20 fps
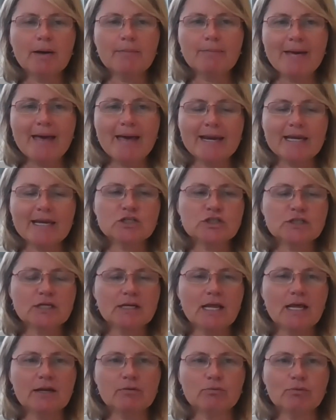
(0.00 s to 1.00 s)
managed
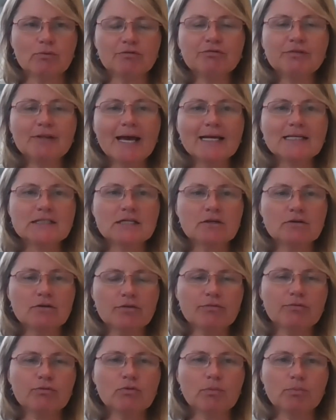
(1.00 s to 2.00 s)
and reflected
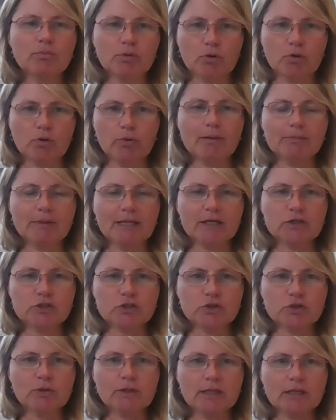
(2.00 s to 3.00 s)
through a program like
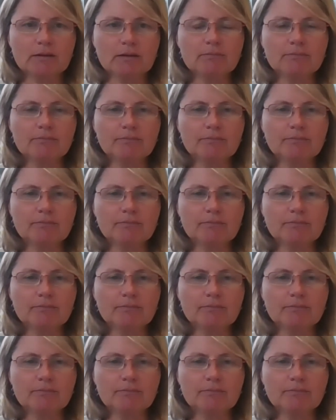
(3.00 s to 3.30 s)
Assurity.